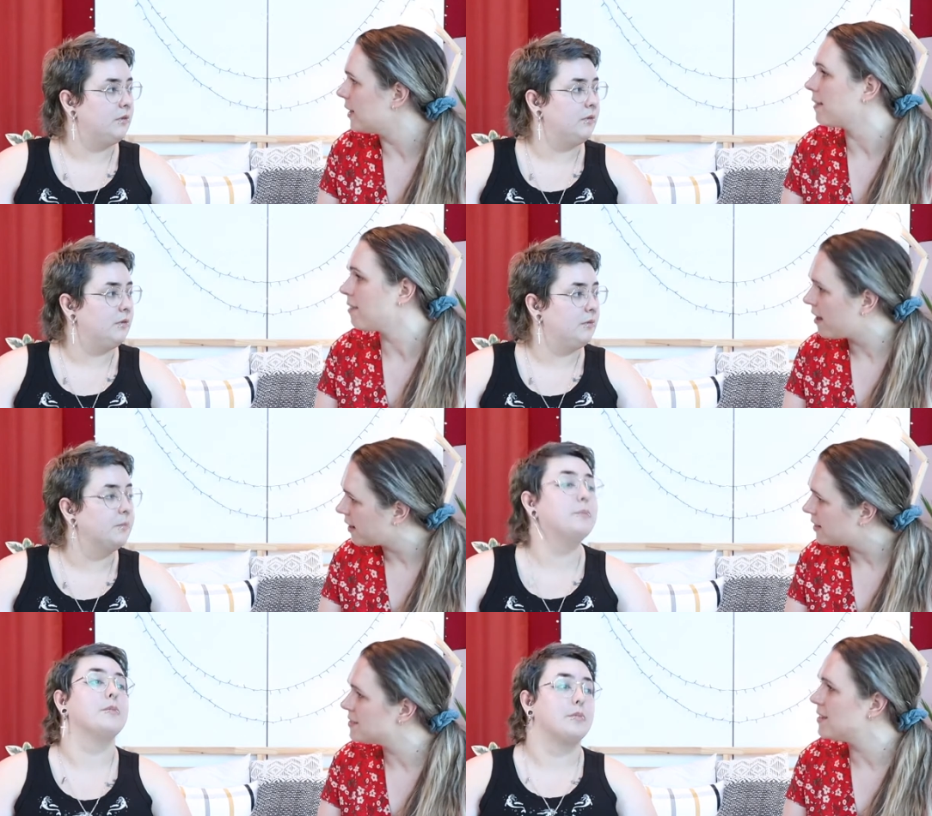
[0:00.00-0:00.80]
Speaker 1: Like they, mm.
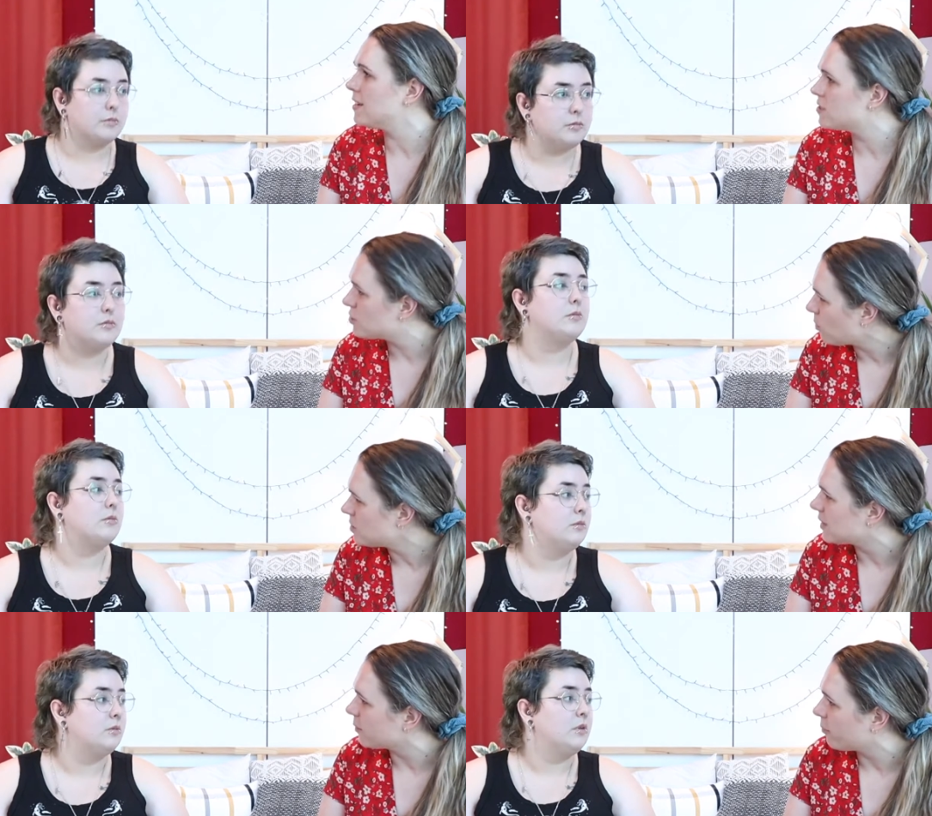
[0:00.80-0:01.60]
it's an
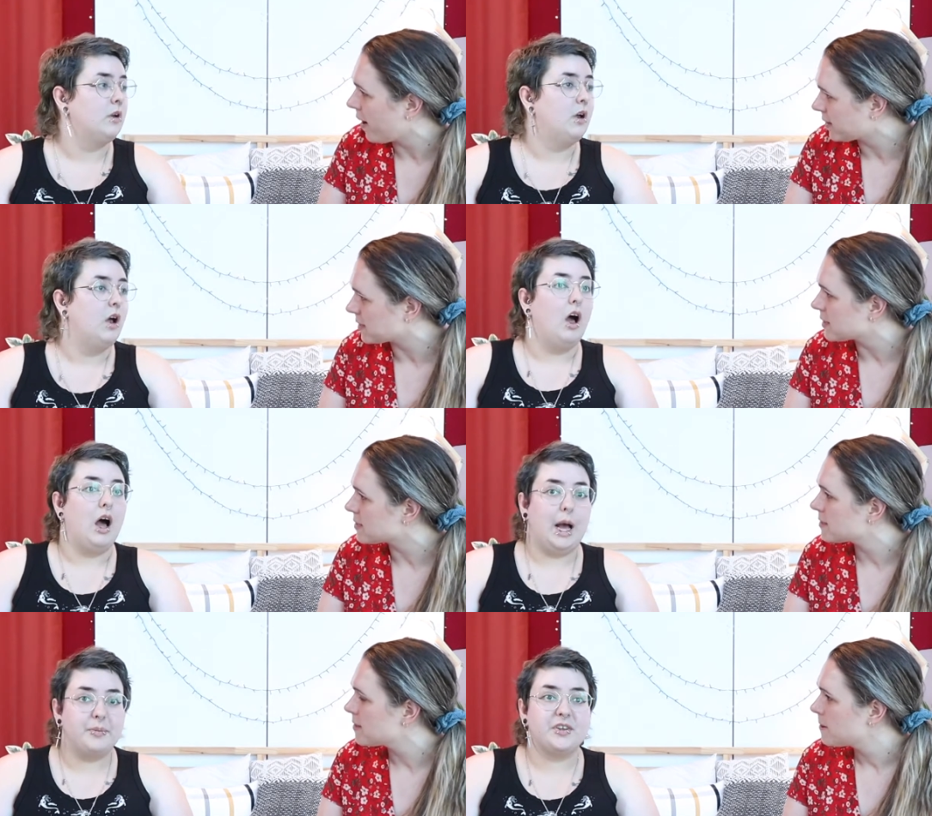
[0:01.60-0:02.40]
exhausting
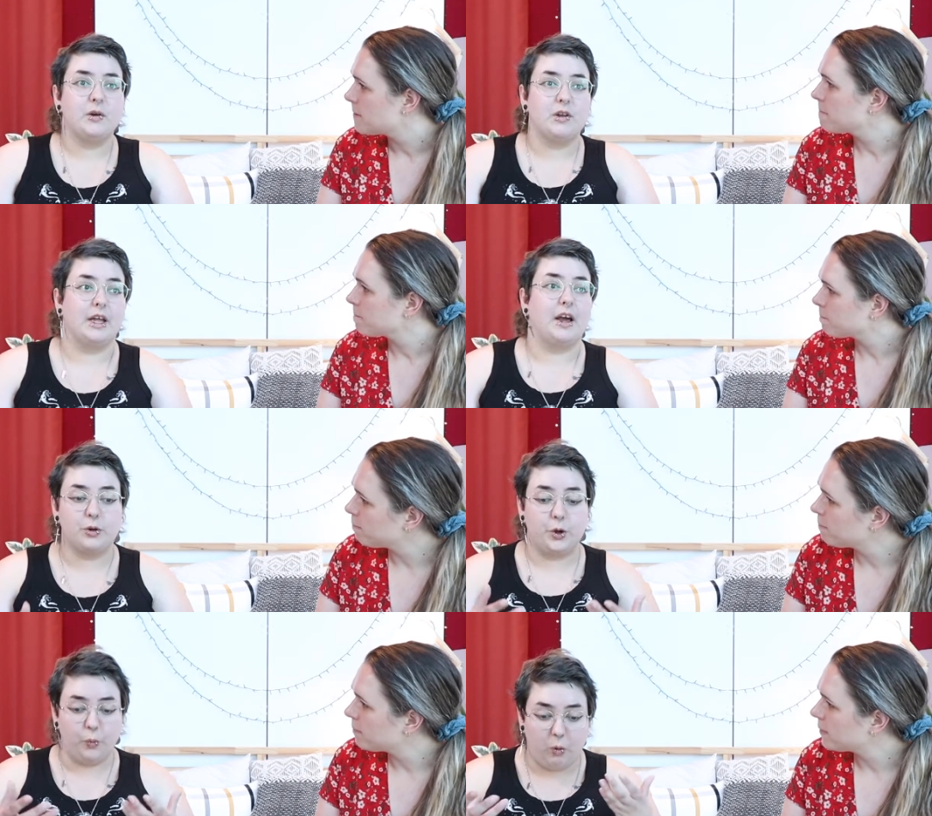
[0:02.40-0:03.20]
practice.
Speaker 2: Absolutely.
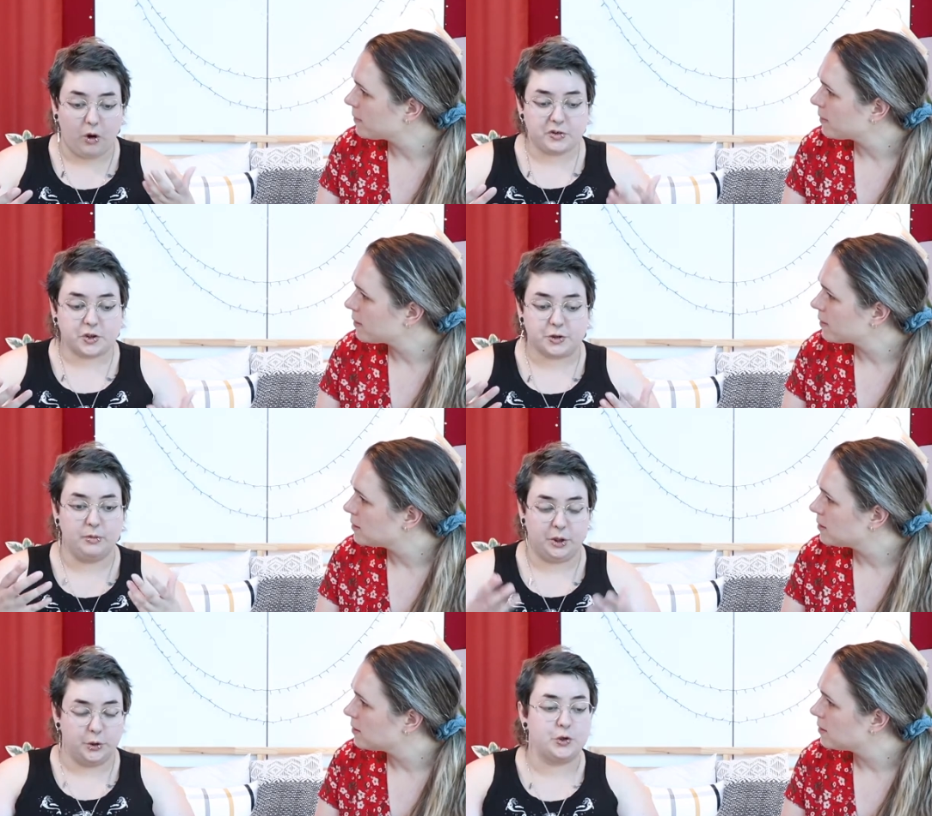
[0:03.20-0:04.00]
You watch
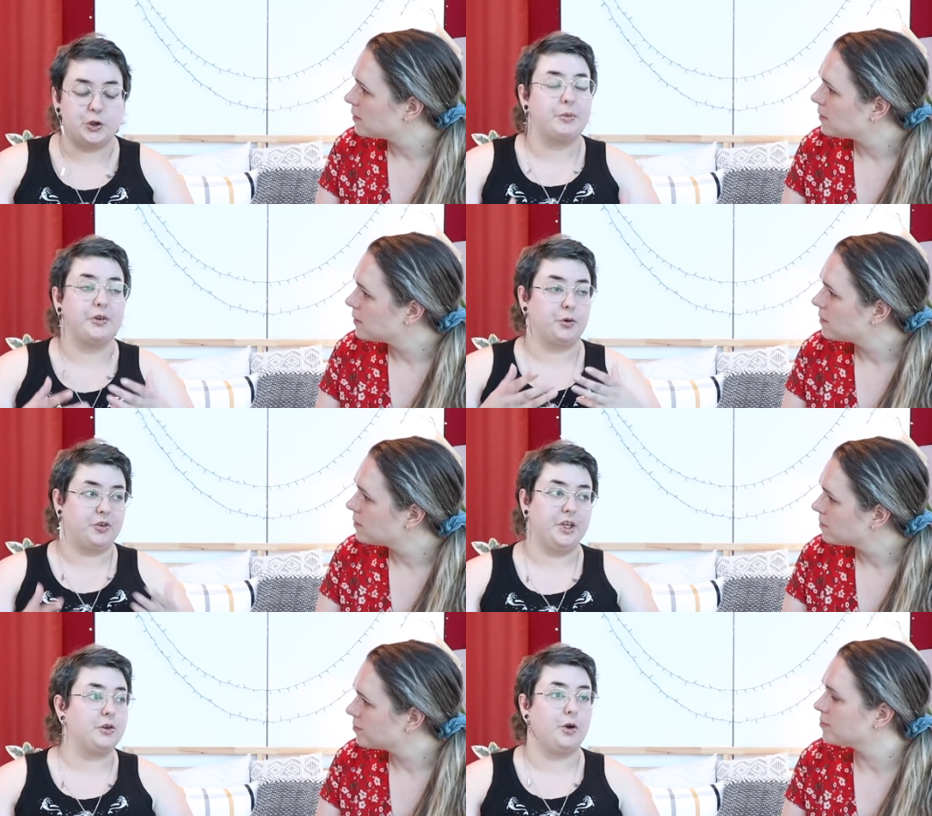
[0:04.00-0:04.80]
YouTubers or
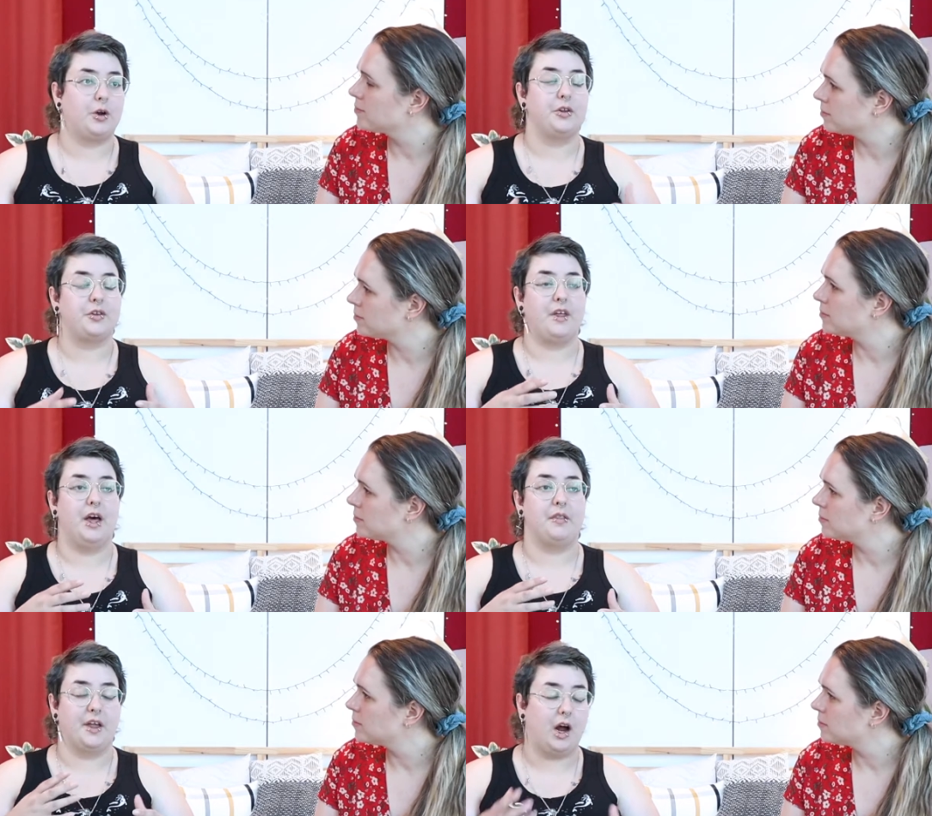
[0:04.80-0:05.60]
TikTokers mm.
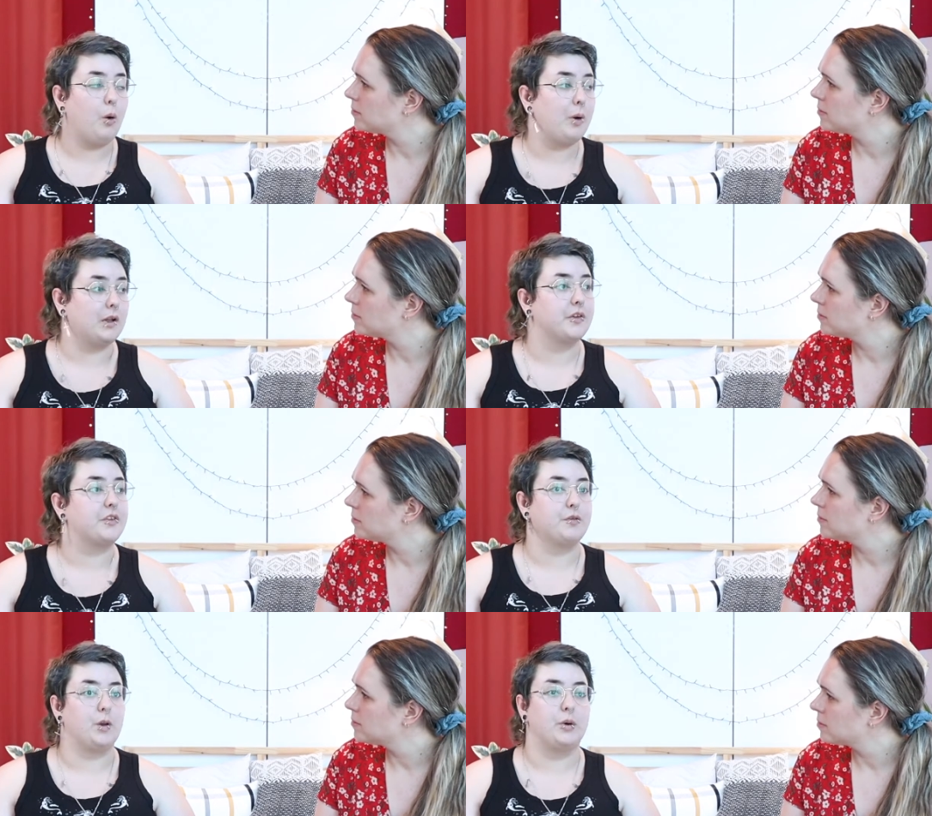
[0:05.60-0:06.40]
that, that are wellness
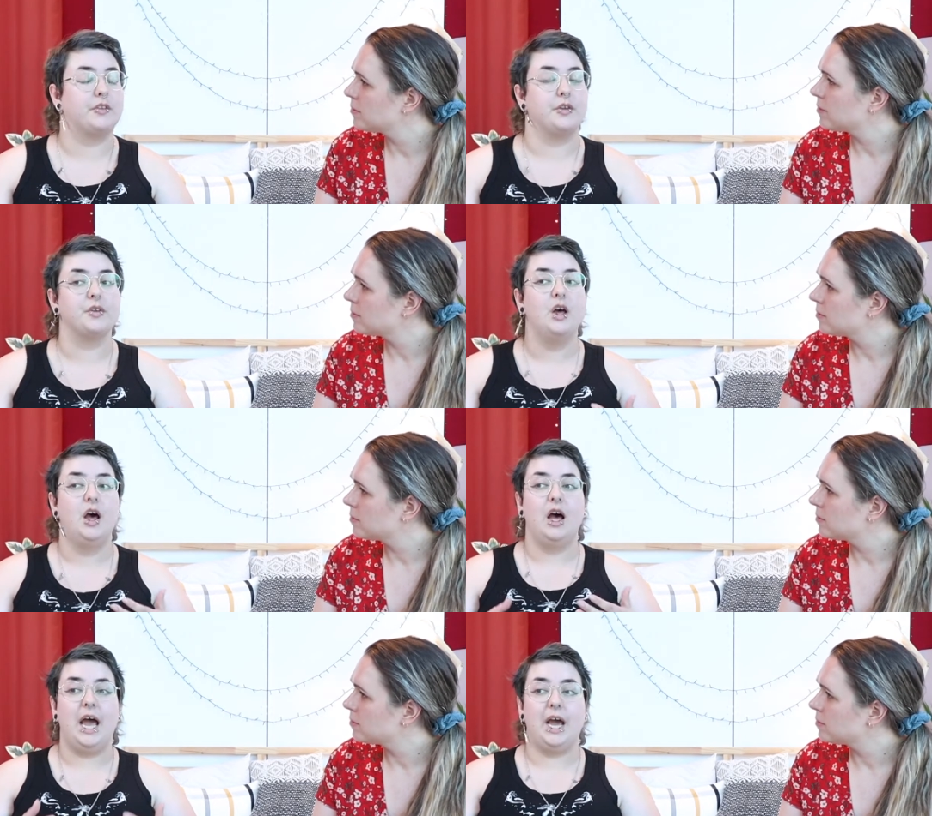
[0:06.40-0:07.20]
influencers
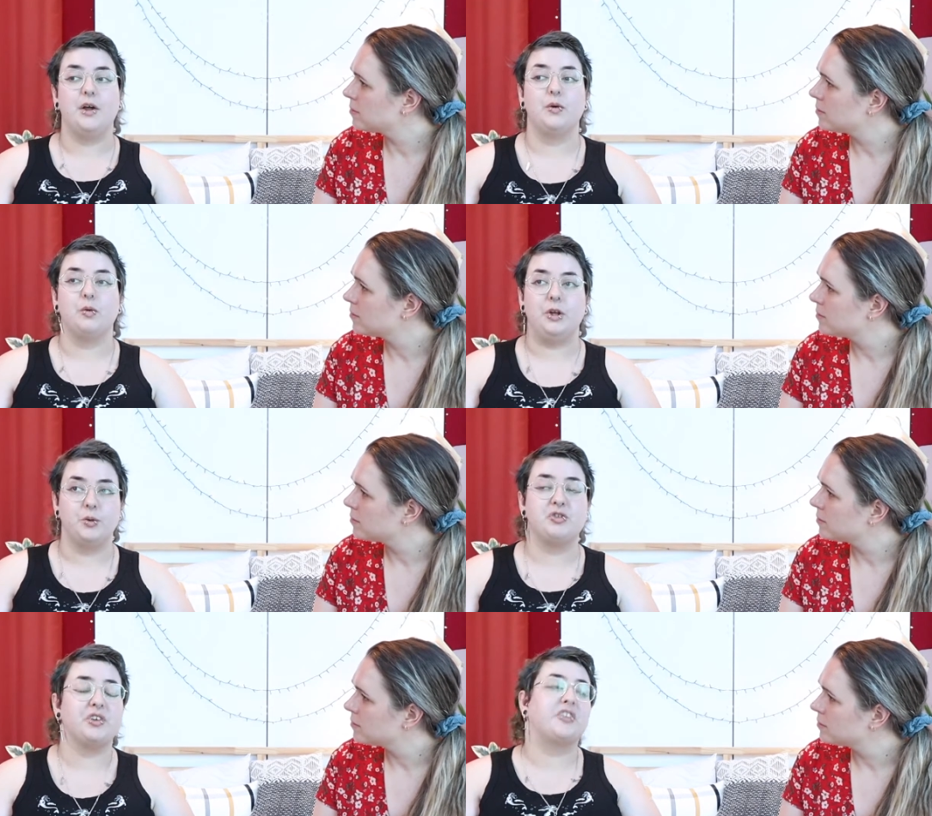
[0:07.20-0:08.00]
and
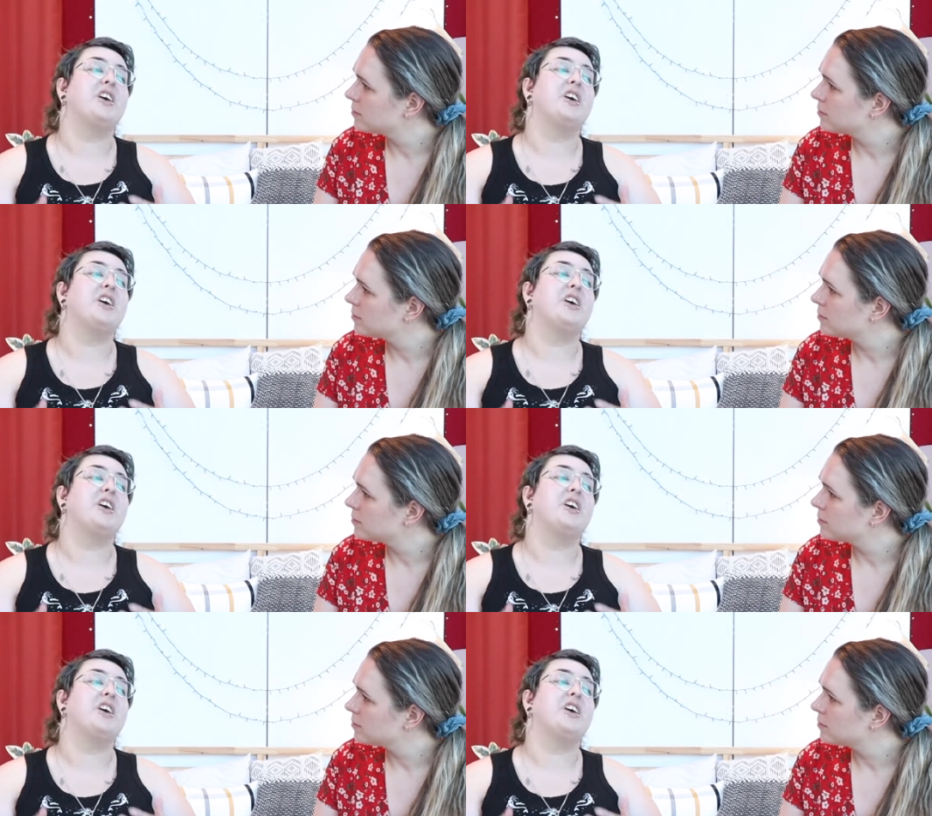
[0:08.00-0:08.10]
you just